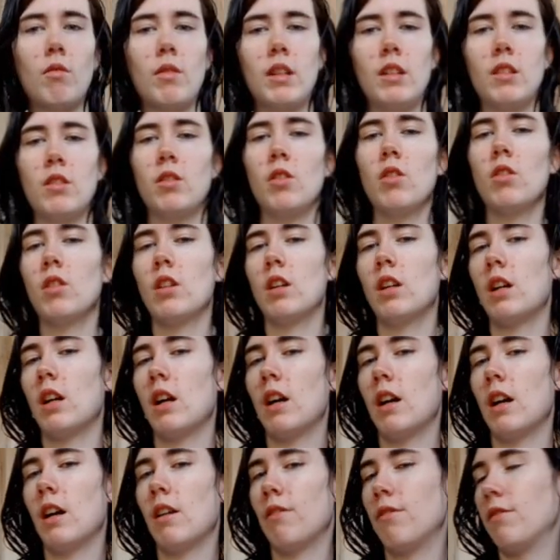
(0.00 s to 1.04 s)
Wait, no,
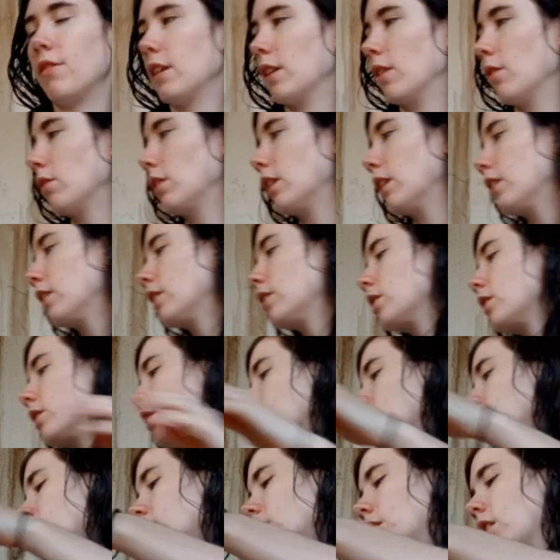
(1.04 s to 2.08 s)
I think I'll get
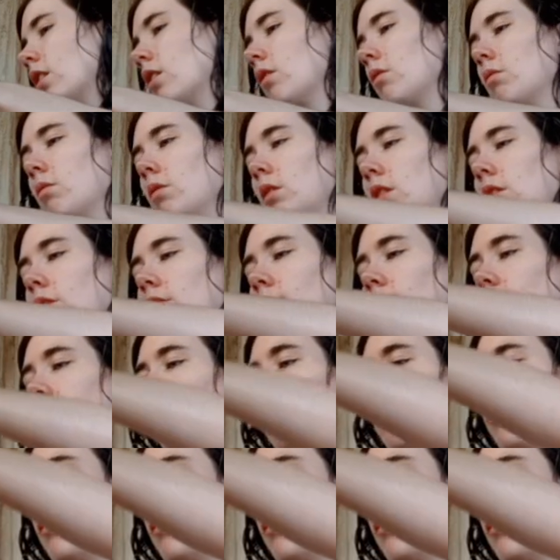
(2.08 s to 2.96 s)
start with